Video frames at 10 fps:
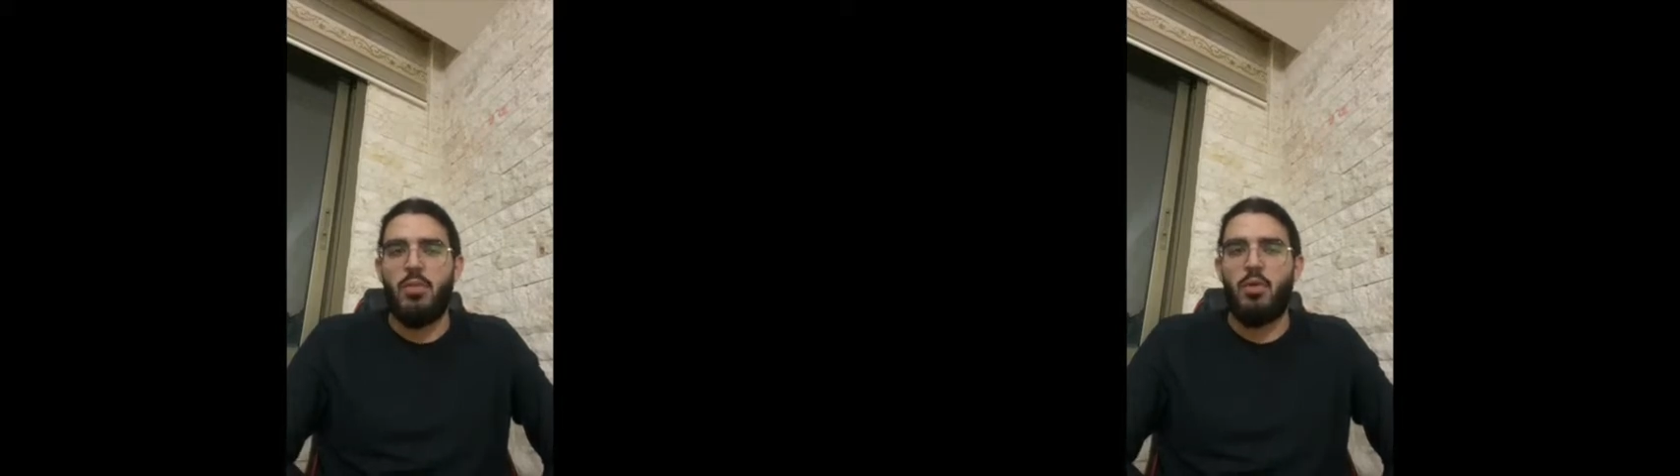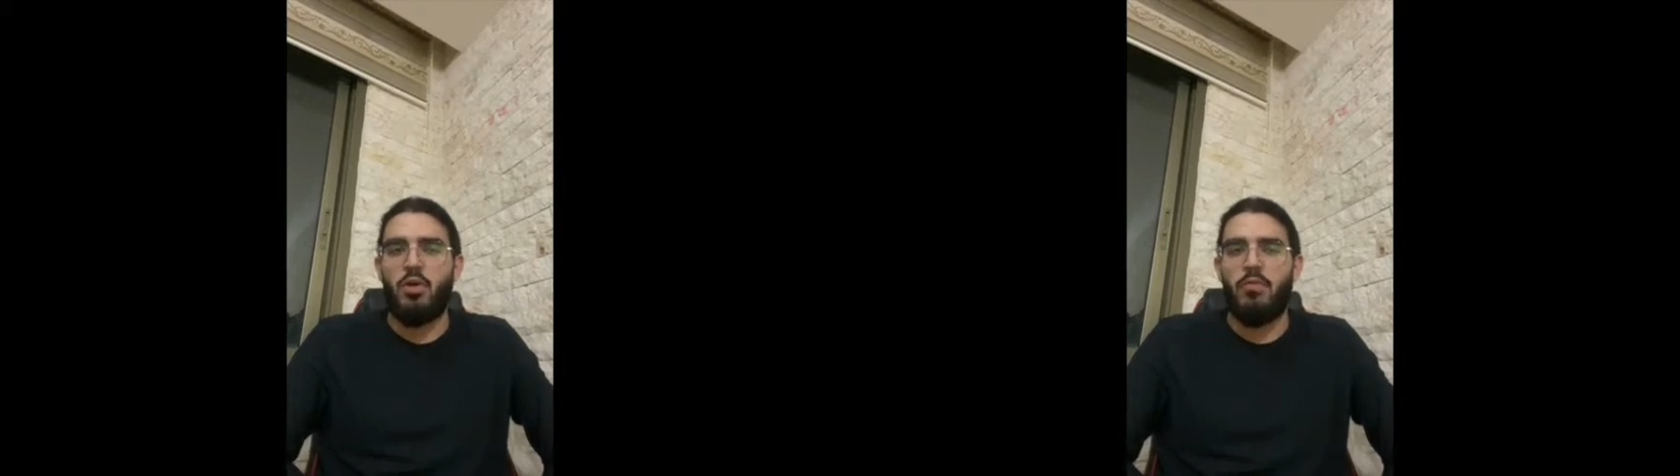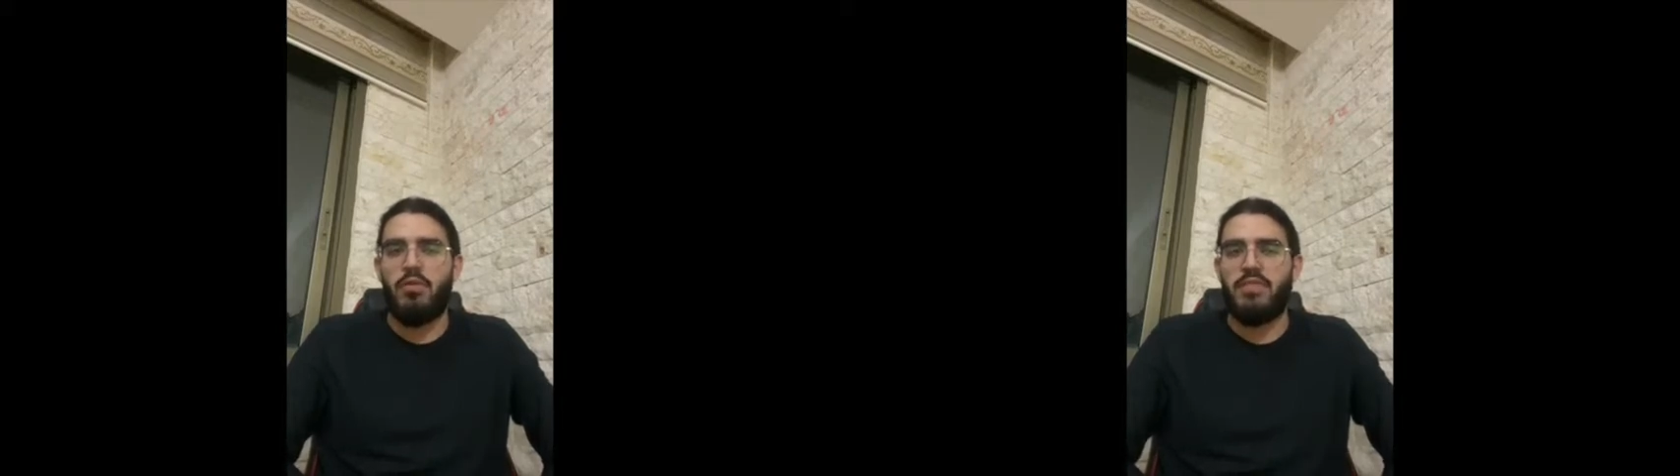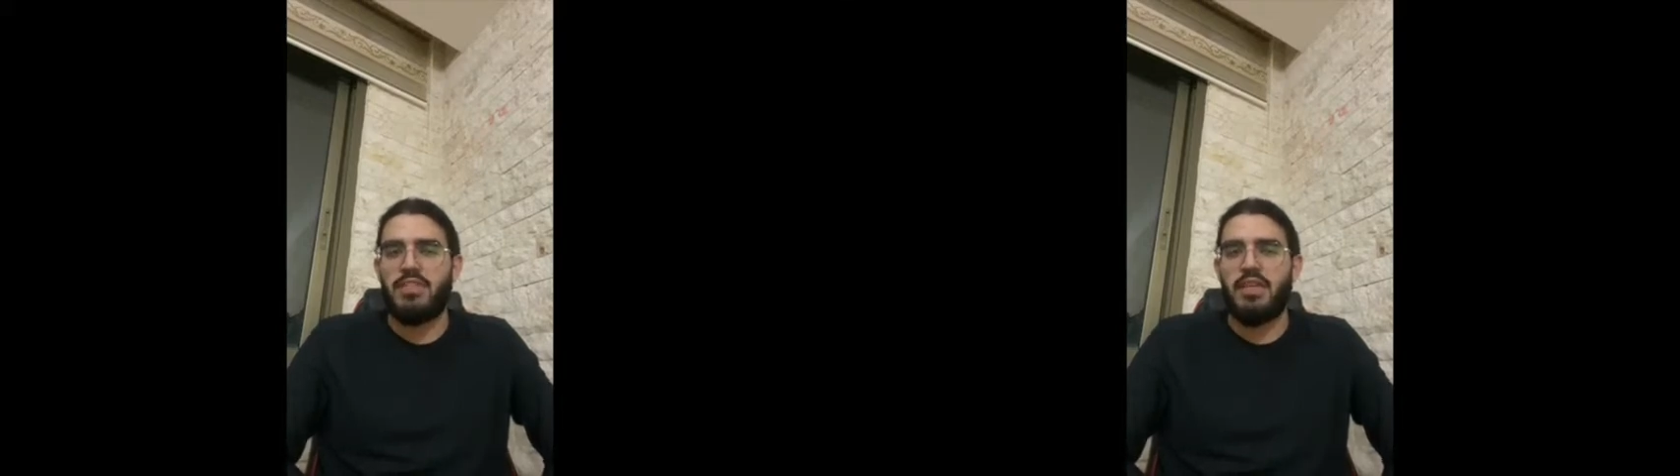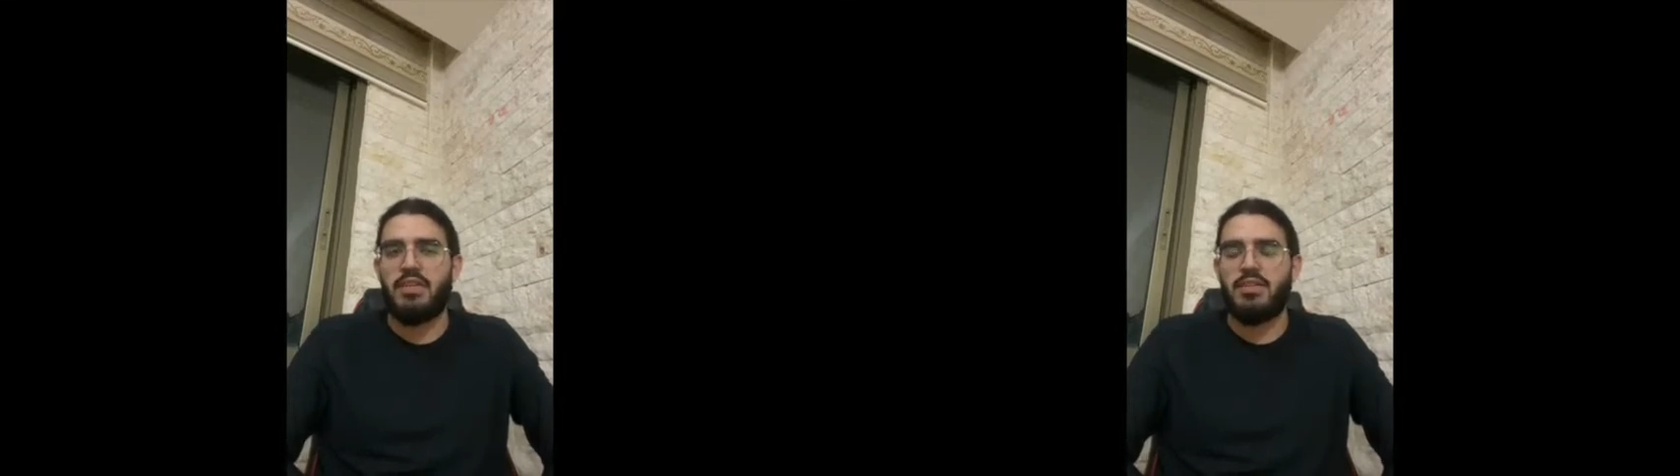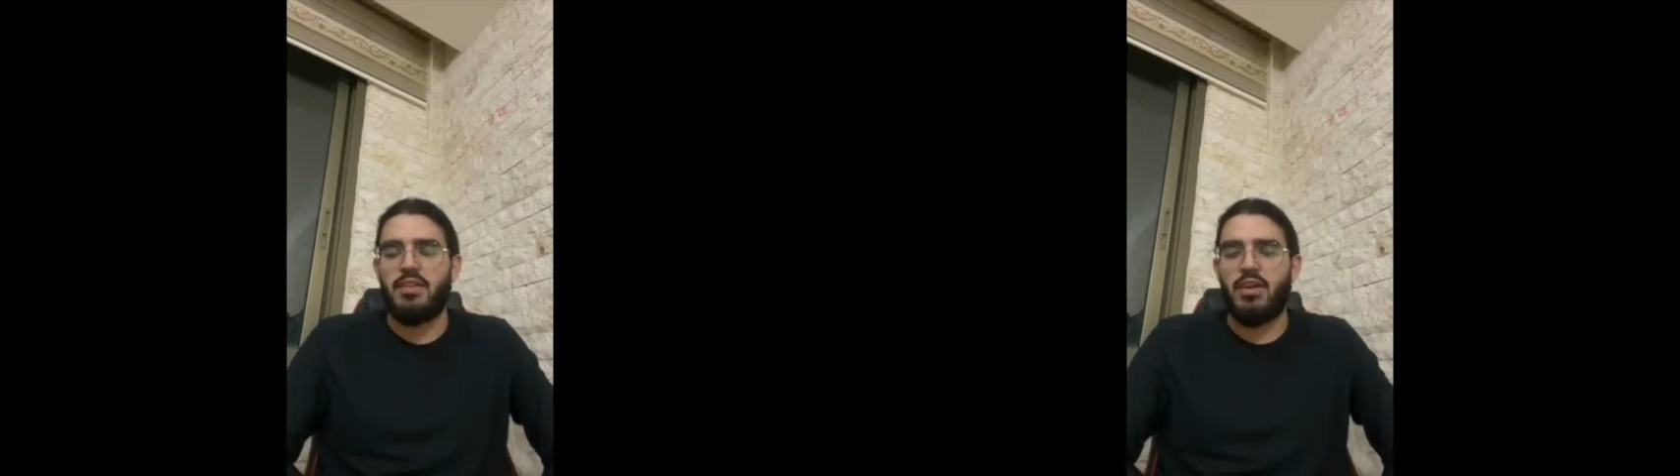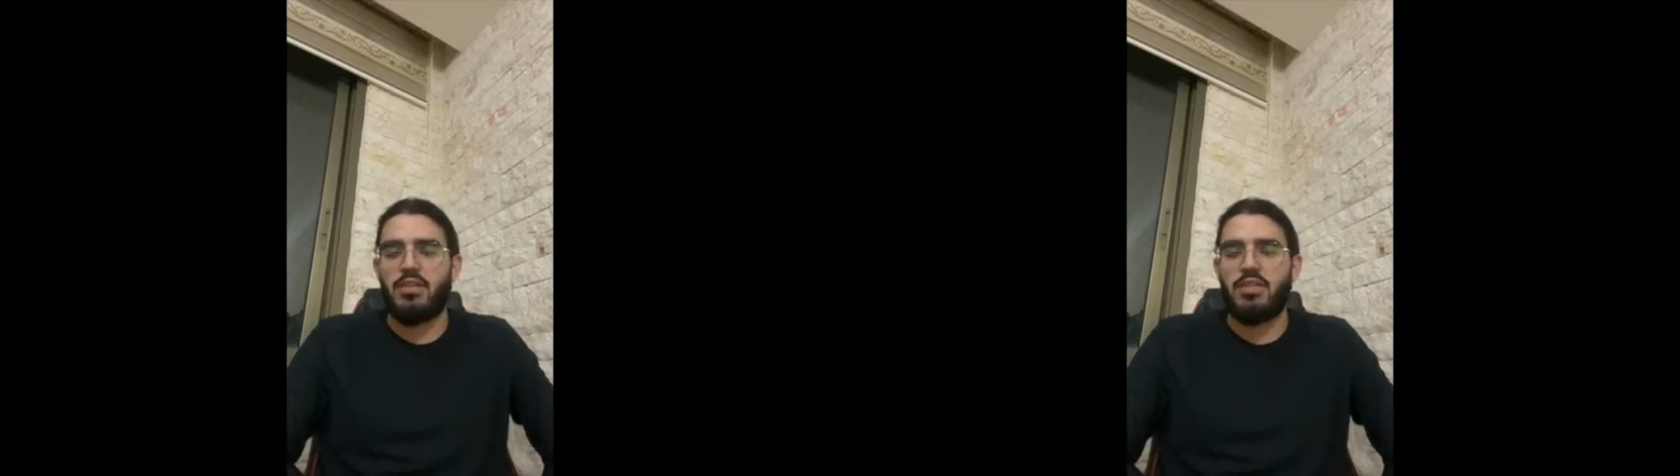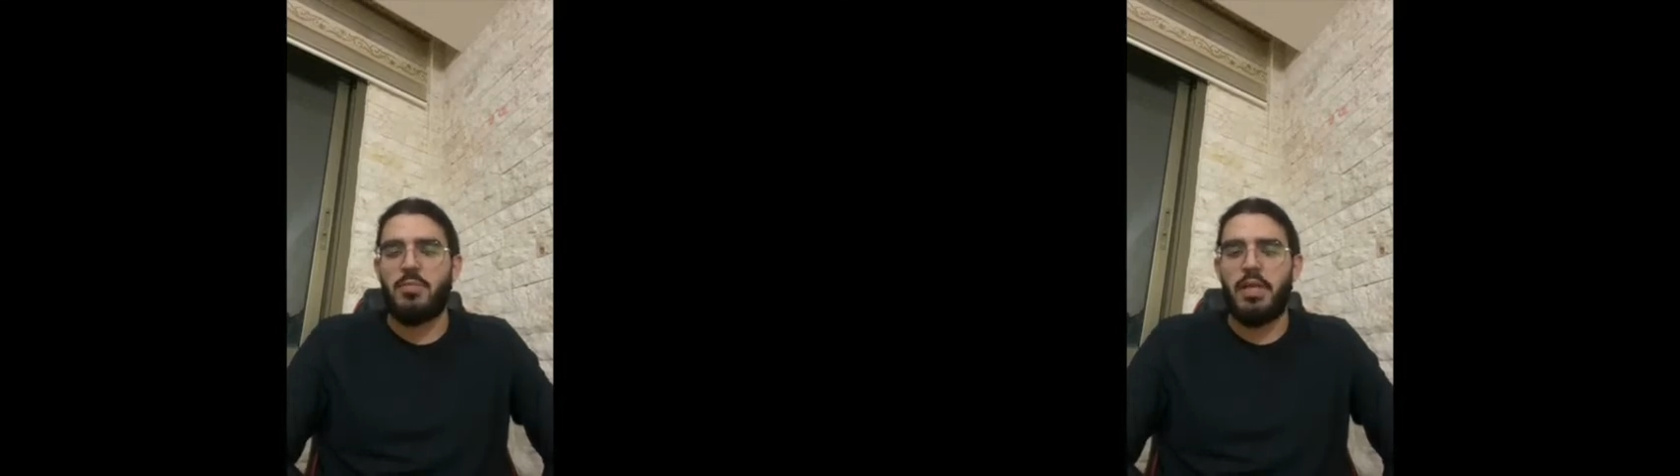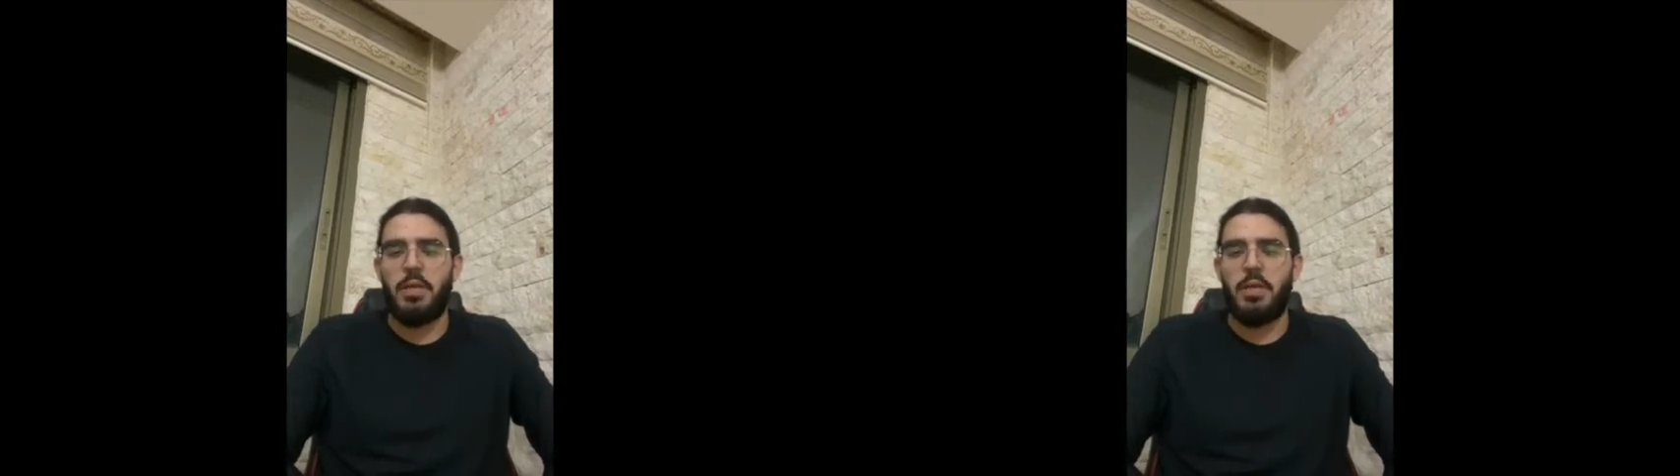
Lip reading: Moreover, facilities are displaying